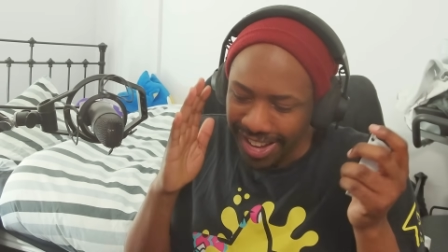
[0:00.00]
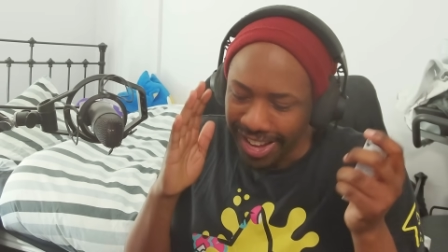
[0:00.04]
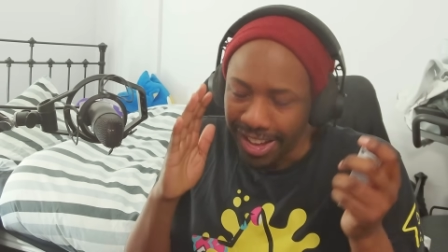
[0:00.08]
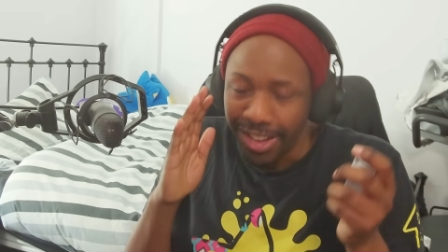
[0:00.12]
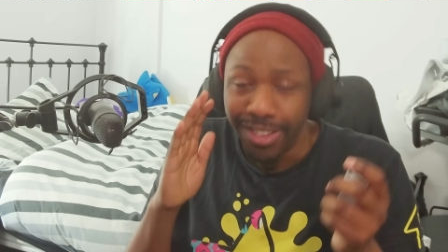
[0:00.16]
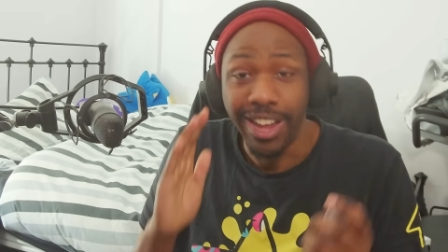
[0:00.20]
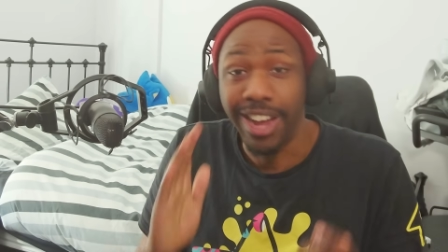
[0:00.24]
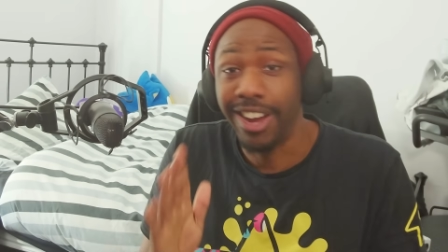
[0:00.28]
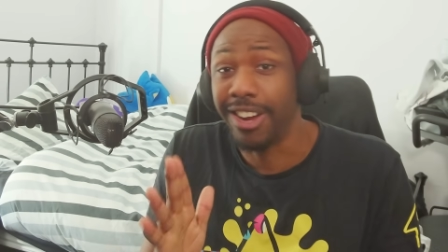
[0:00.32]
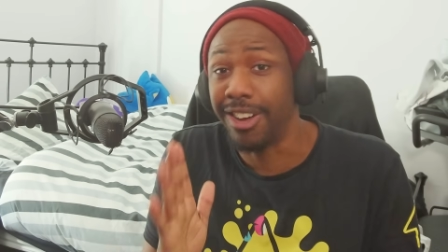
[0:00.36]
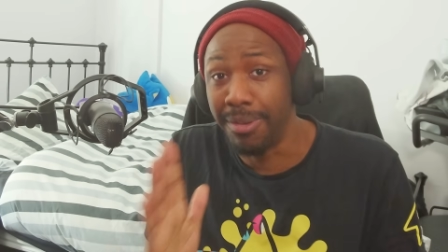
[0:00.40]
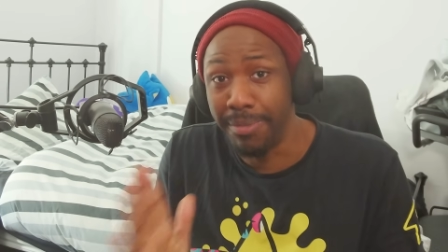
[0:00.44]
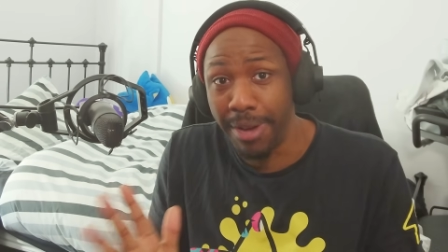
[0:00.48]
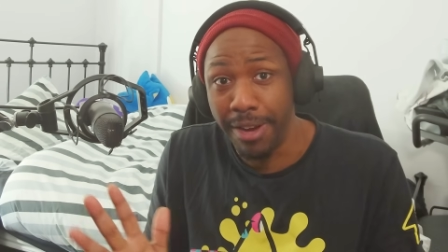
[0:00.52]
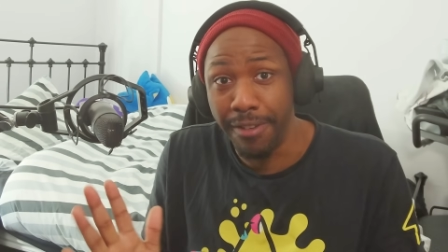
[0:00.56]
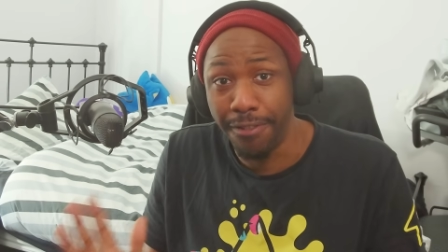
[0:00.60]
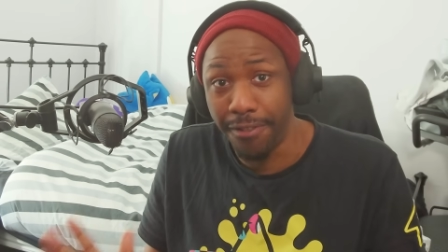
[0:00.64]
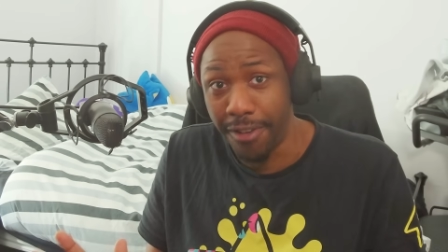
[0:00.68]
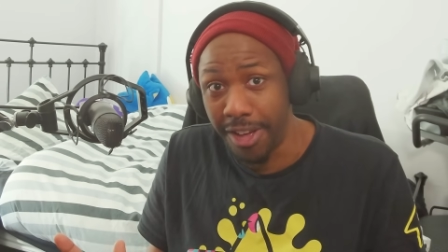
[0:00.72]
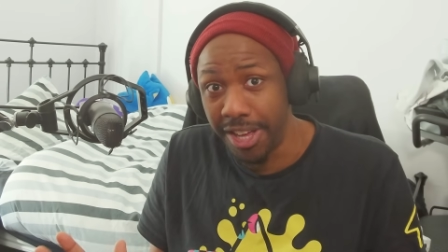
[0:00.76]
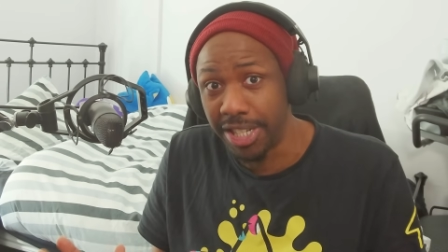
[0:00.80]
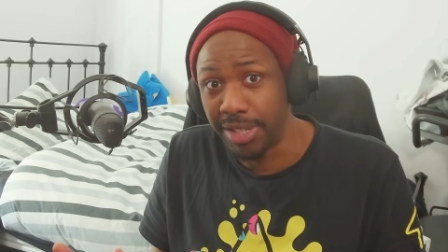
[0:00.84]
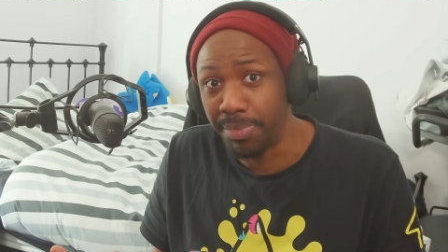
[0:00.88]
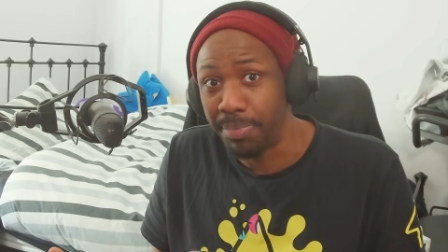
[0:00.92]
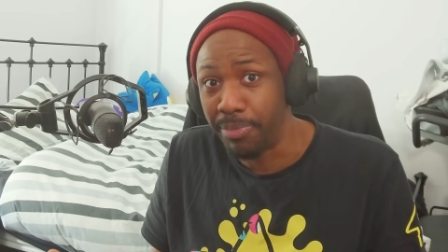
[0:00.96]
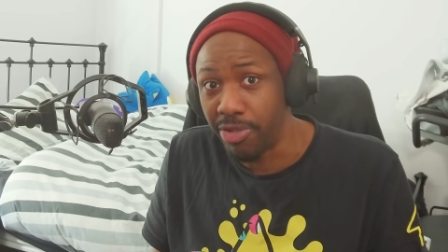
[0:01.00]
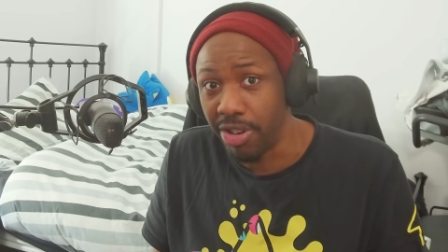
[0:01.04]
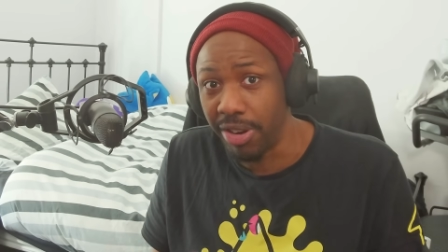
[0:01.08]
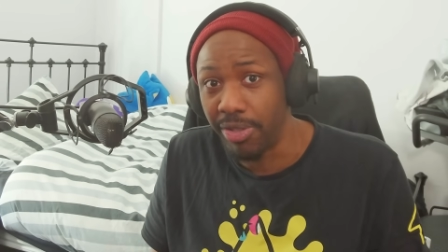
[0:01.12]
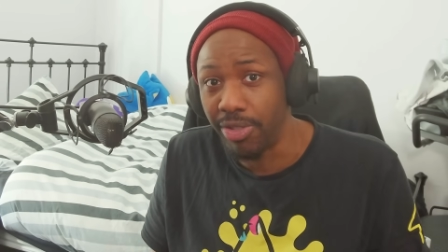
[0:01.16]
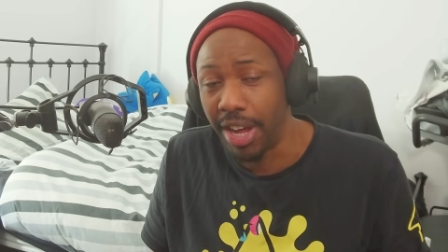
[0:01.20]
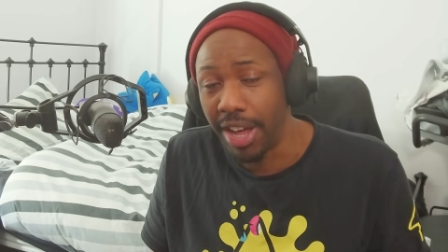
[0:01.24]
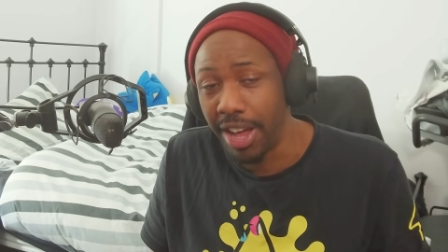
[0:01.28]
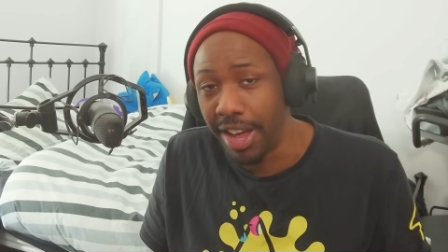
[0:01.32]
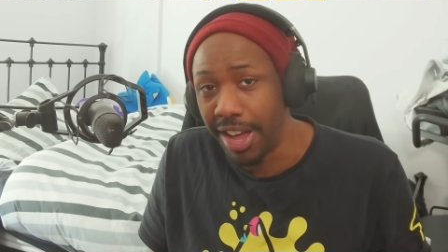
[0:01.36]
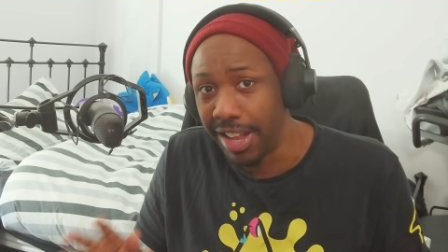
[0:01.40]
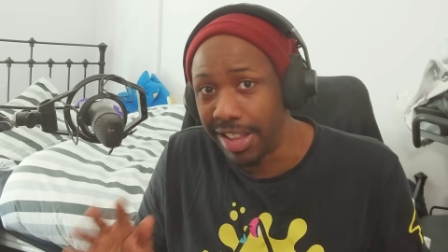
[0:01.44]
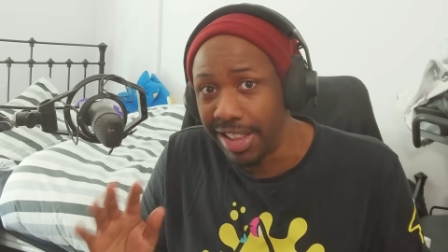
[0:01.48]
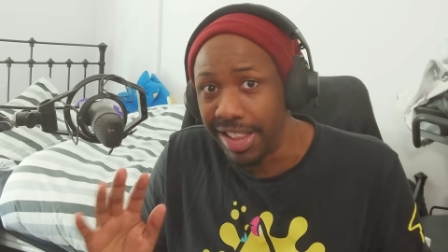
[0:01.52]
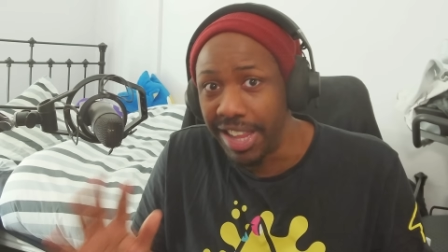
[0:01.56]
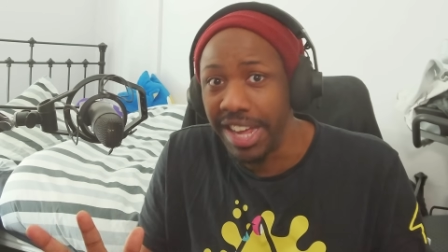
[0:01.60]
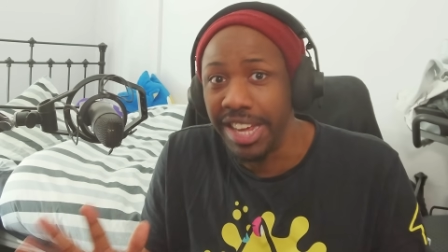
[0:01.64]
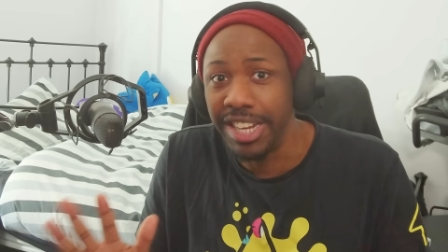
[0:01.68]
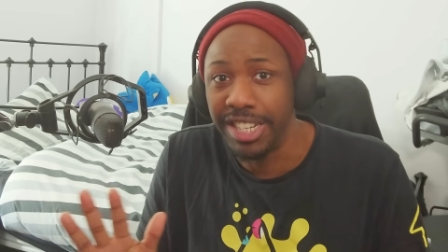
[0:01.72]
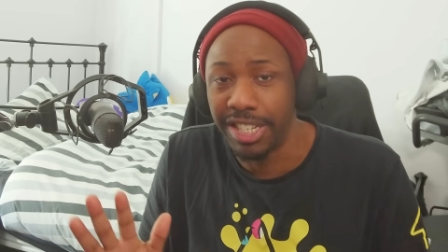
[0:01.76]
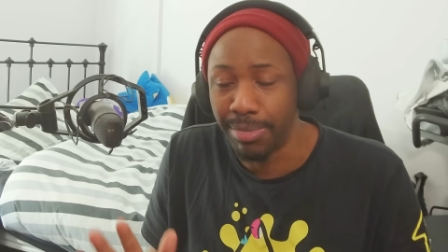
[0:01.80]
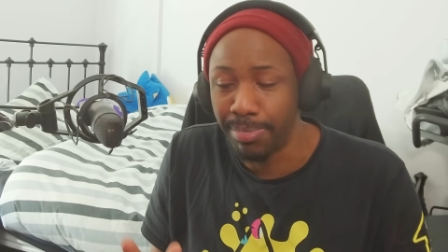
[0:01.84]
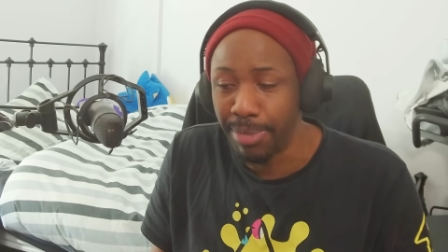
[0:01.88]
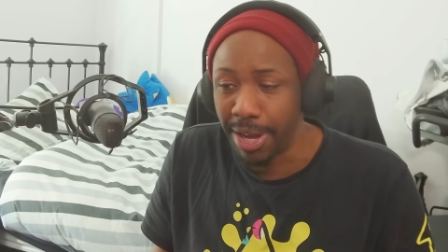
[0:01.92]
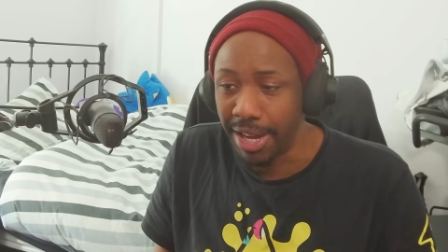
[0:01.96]
I got my first
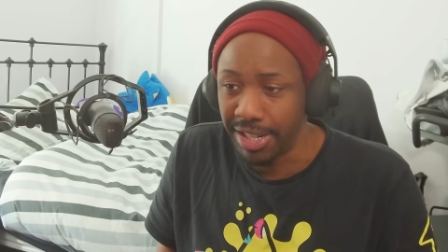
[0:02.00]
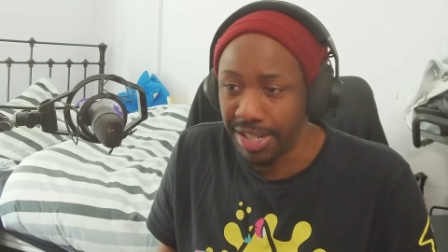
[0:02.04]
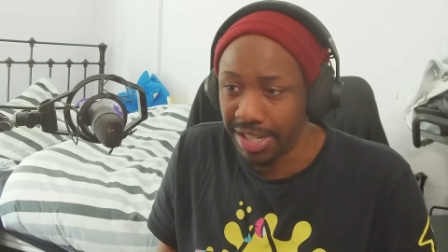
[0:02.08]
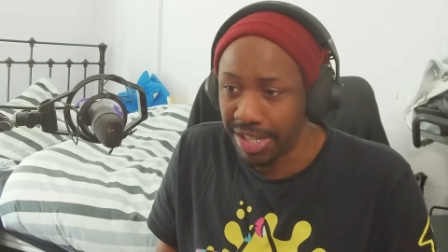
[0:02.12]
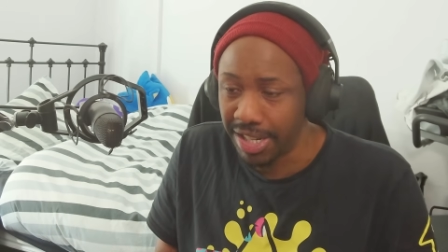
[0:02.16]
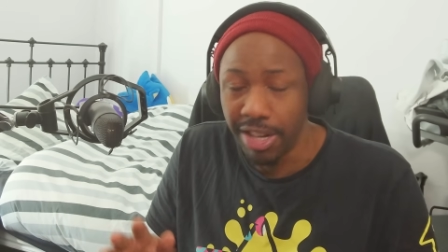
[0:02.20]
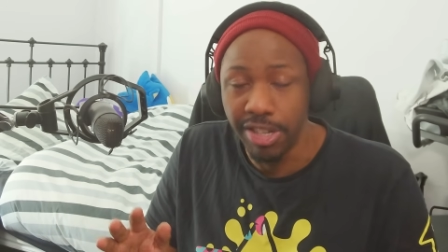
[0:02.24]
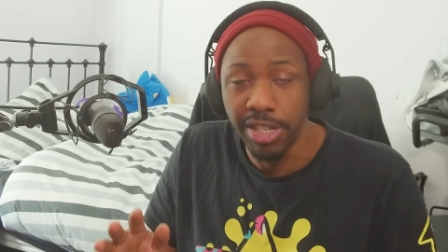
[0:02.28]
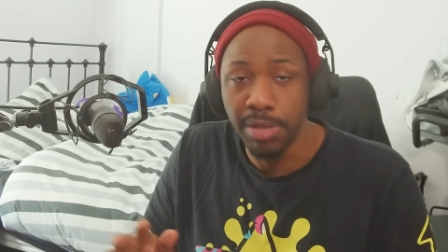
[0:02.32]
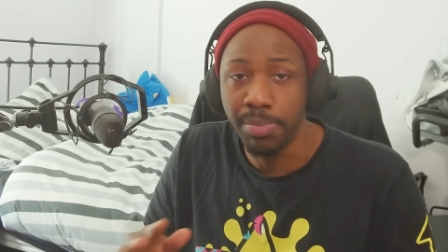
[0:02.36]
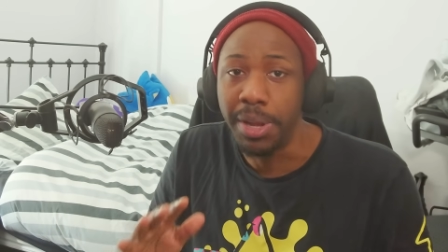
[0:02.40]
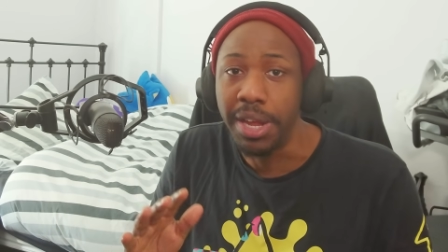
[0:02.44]
laser mice and I was